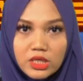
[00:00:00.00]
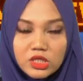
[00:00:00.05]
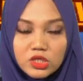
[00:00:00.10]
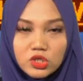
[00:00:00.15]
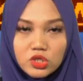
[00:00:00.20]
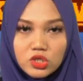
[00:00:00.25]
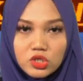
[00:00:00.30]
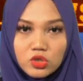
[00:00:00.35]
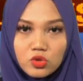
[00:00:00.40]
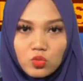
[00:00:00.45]

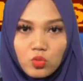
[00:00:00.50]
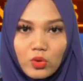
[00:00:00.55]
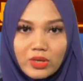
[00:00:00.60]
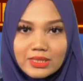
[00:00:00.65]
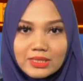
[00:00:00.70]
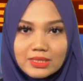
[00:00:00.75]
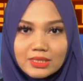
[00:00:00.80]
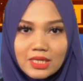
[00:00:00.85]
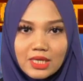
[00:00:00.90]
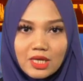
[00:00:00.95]
injured on
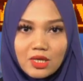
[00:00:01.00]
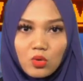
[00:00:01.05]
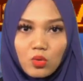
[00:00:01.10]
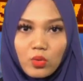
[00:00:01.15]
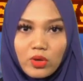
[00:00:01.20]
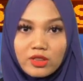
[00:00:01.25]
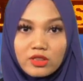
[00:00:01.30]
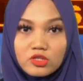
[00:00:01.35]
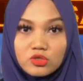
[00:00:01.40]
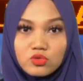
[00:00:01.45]
Wednesday
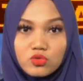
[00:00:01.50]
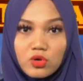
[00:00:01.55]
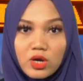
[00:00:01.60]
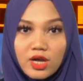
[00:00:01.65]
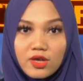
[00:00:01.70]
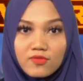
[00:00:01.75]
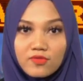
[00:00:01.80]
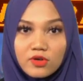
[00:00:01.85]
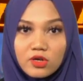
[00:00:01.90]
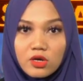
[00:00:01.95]
when the
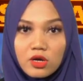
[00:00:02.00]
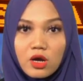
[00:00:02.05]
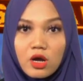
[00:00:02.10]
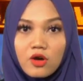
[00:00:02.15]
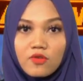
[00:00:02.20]
driver